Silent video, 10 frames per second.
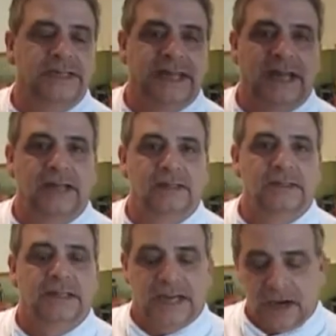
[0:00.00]
at that.
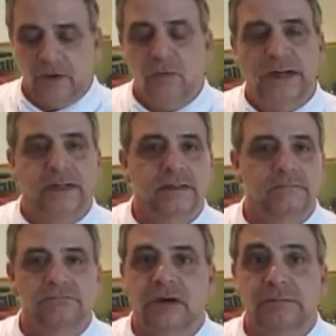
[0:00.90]
How quick?
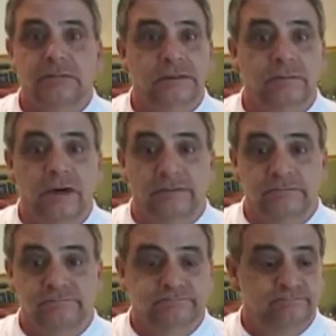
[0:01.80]
Probably what,
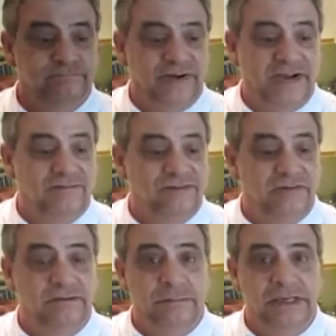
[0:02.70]

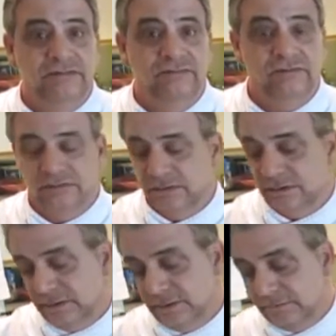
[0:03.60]
5-7 minutes?
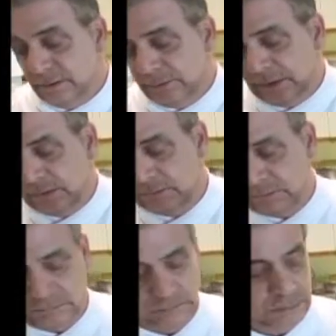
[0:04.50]
But we aren't
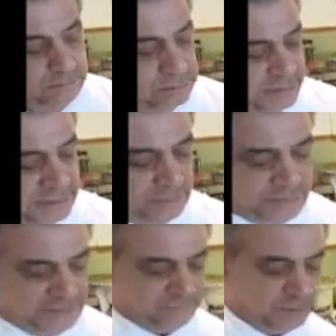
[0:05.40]
complete yet. We
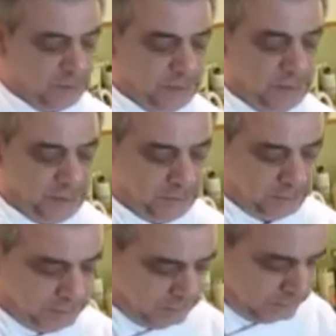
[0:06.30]
have to go in here.
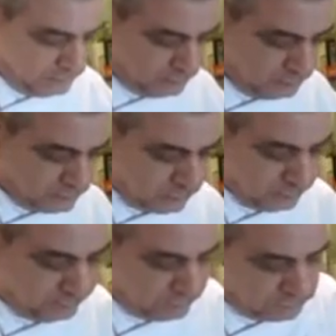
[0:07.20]

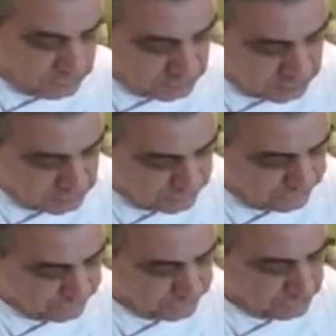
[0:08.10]
Sorry, folks.
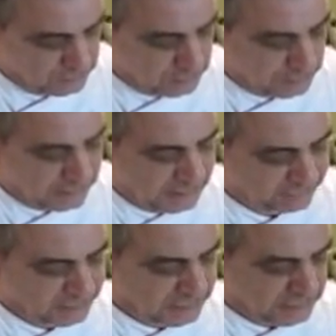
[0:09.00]
I
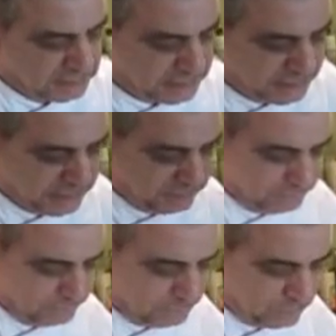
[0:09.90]
have to get a
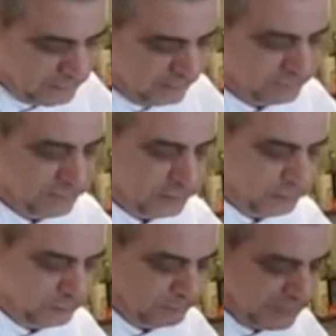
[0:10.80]
clam. I have to get a
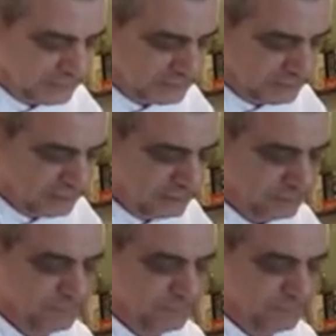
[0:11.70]
little pasta.